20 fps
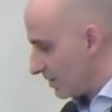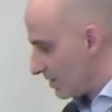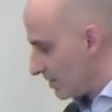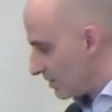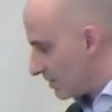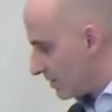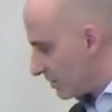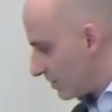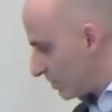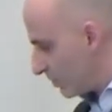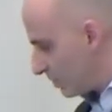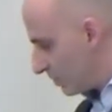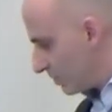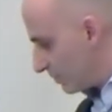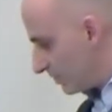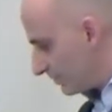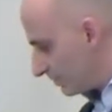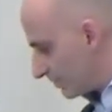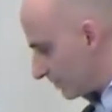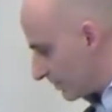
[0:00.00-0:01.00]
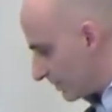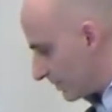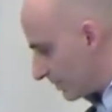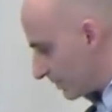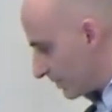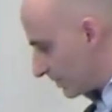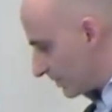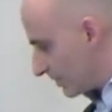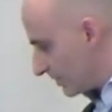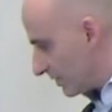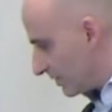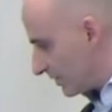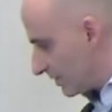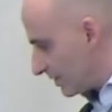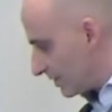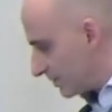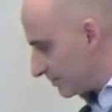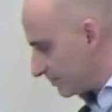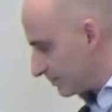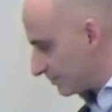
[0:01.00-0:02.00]
So
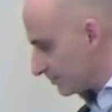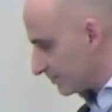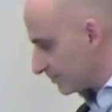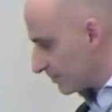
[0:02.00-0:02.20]
um,